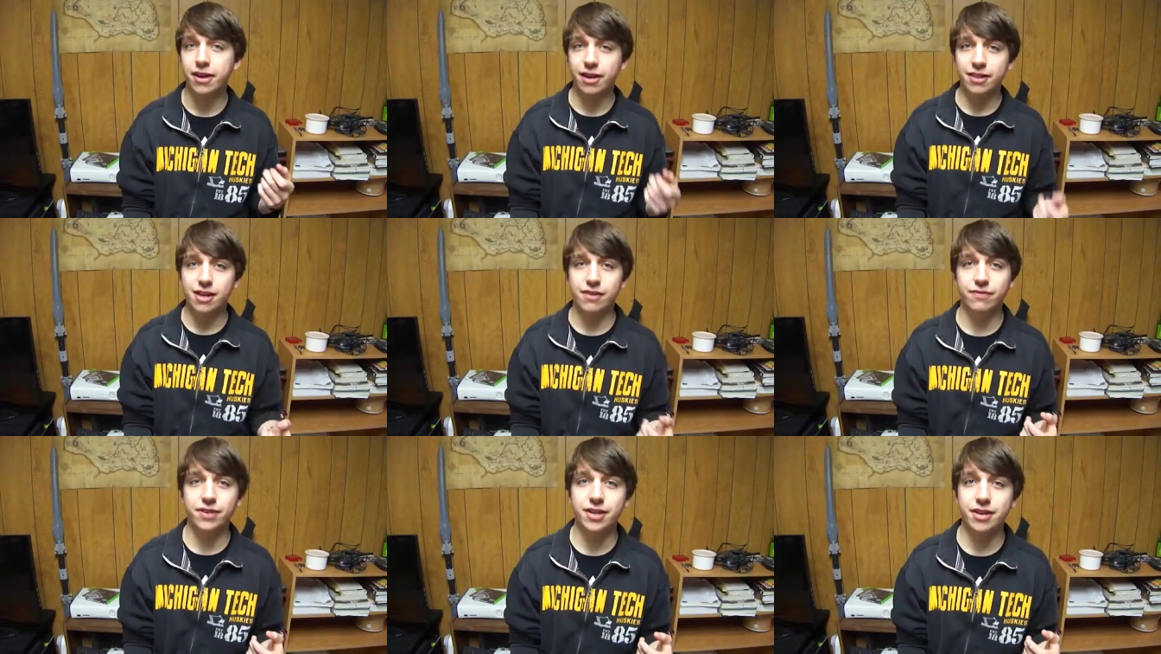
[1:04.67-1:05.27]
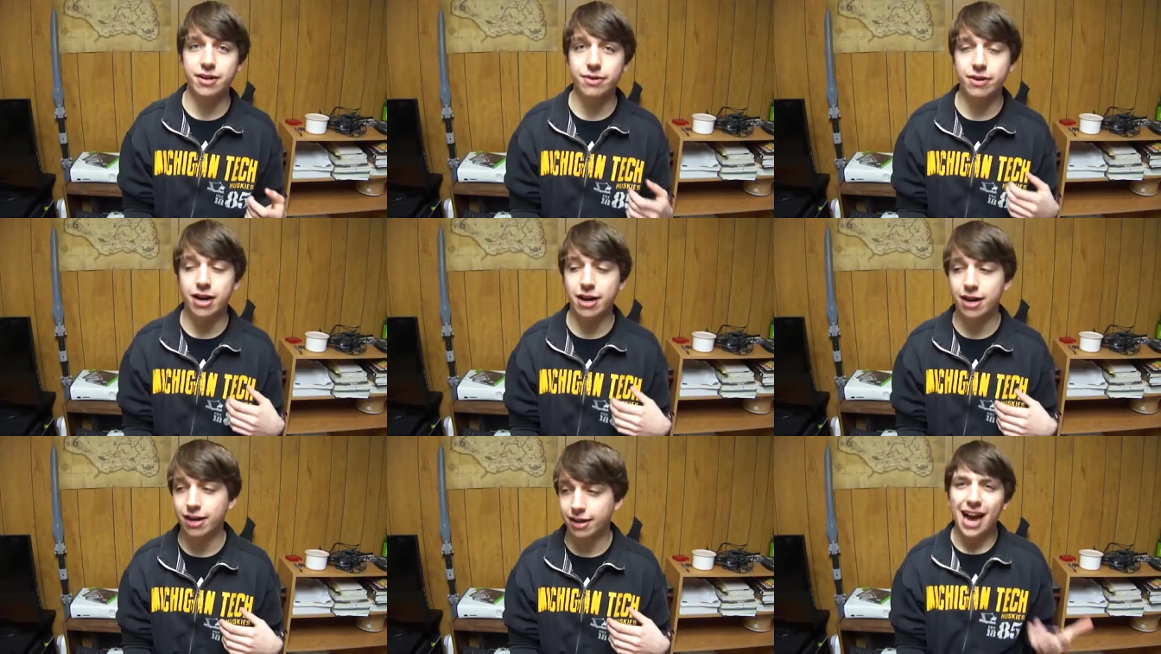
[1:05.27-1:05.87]
in that video,
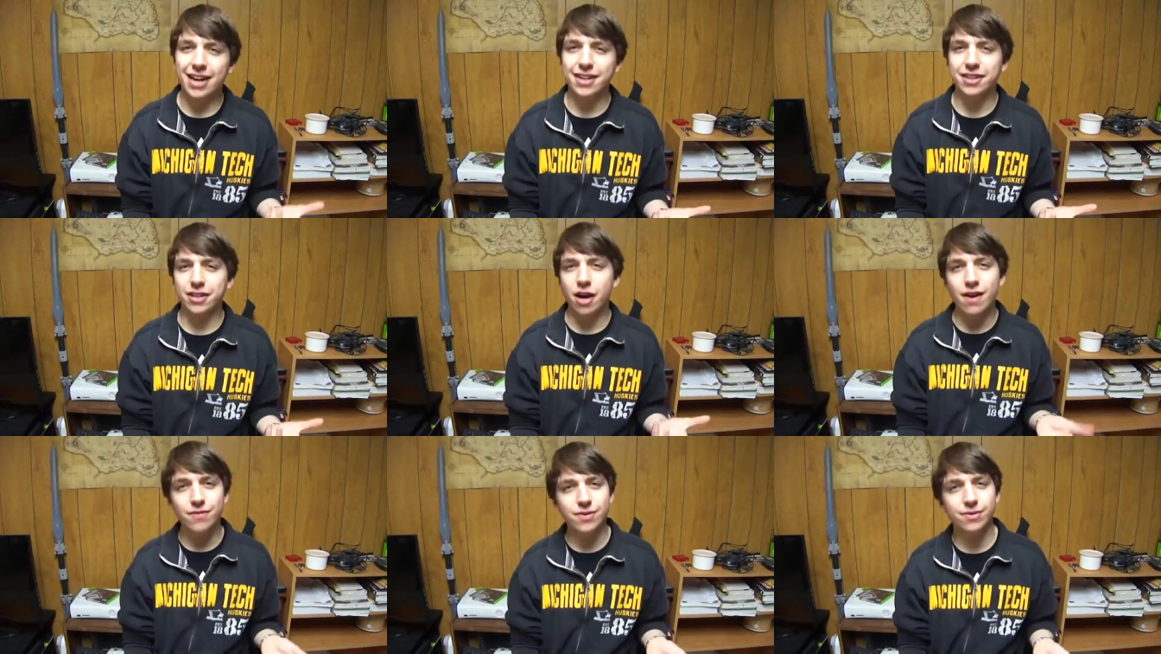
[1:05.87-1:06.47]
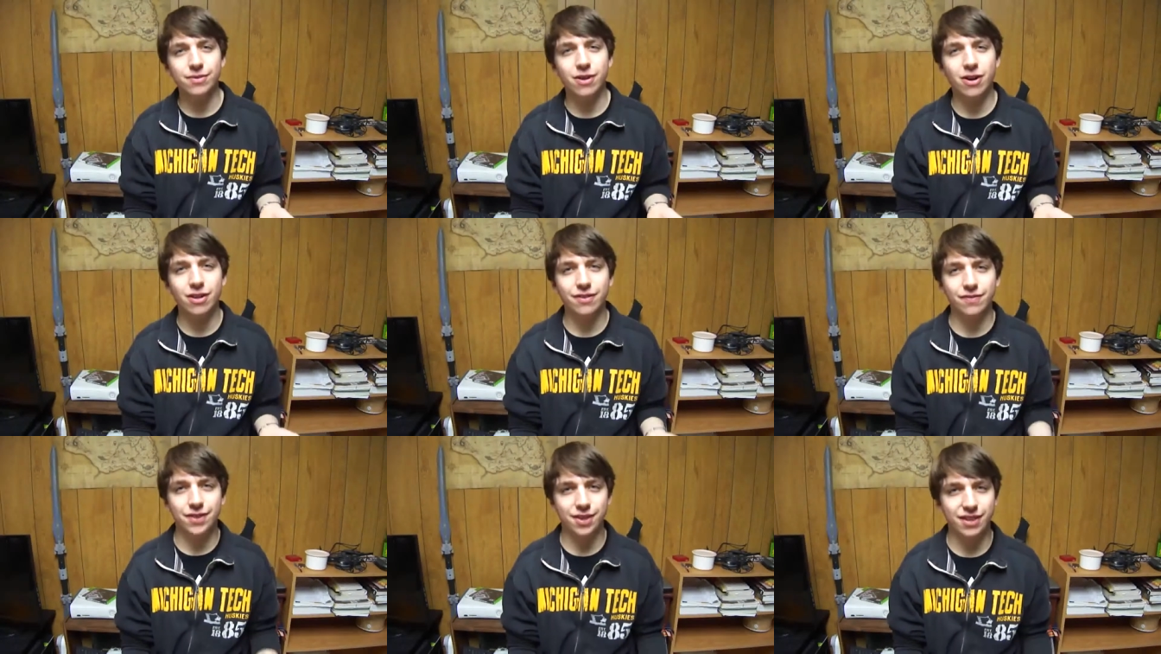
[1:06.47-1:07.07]
uh, I didn't cover
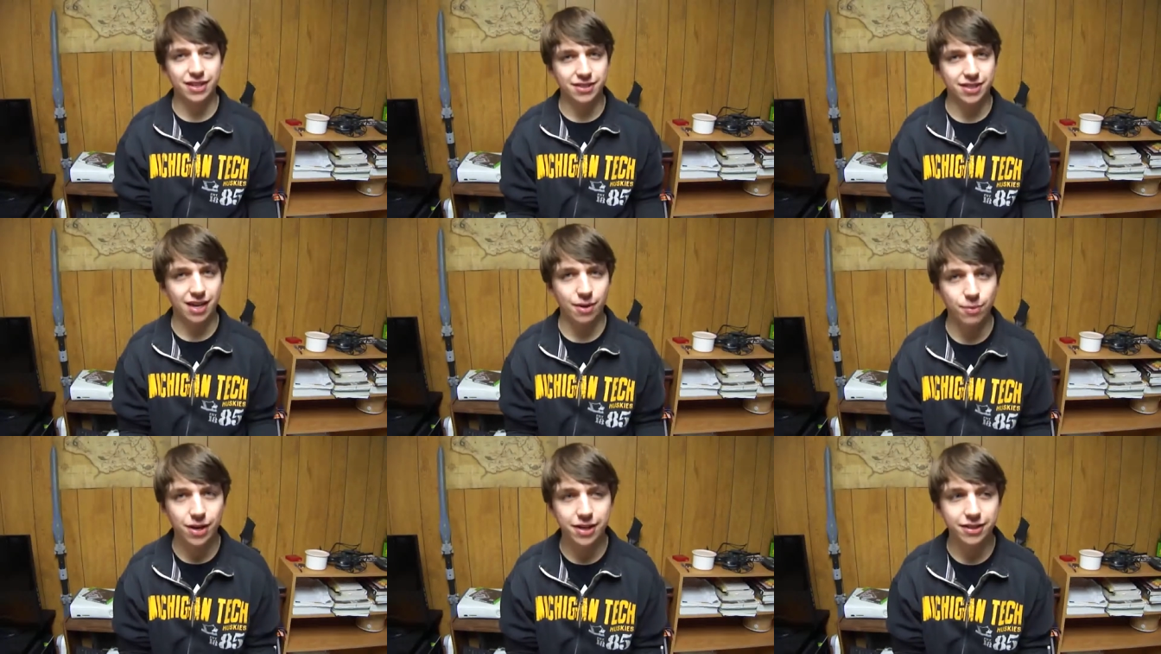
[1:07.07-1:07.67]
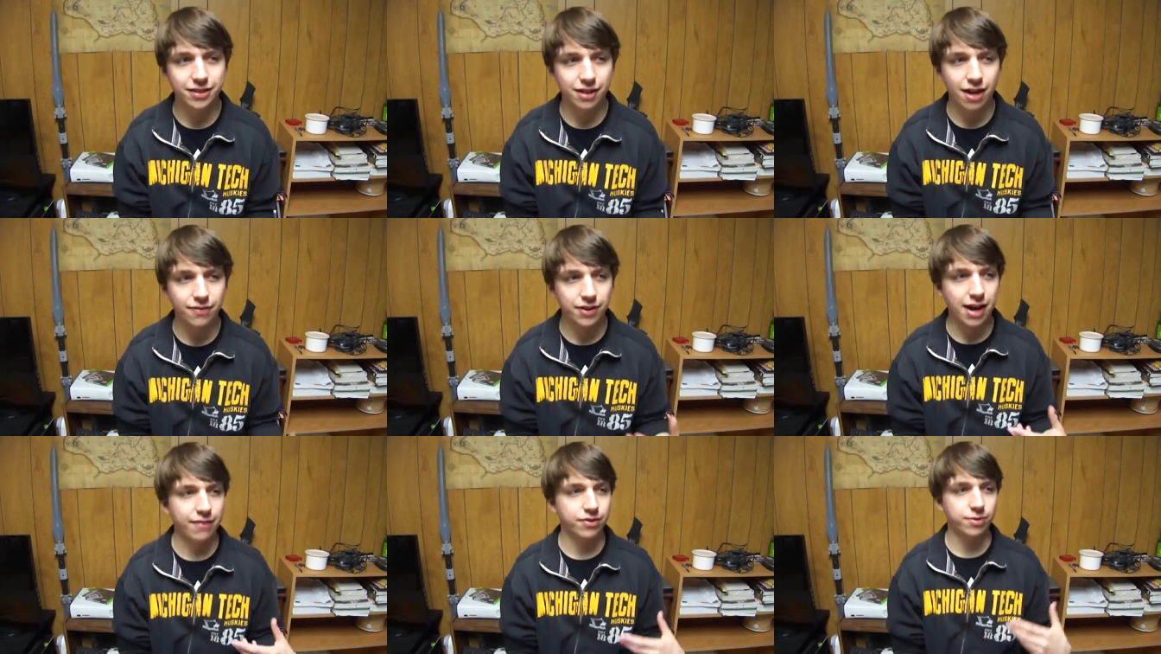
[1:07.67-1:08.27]
all of the things that I wanted to
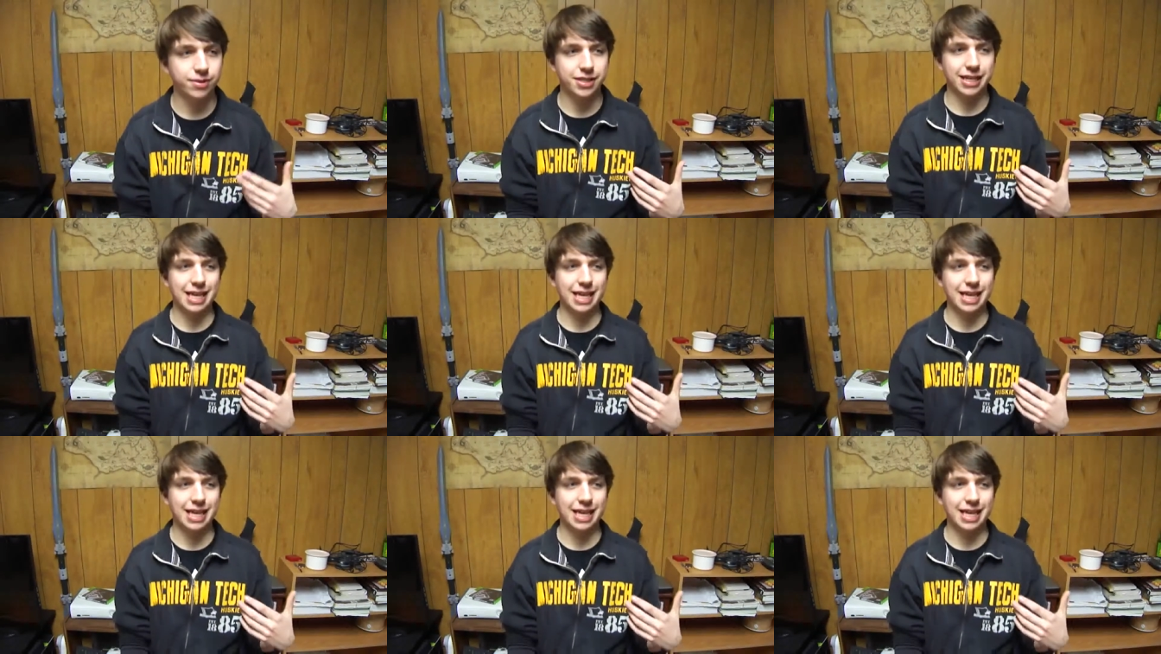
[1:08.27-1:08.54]
cover afterwards.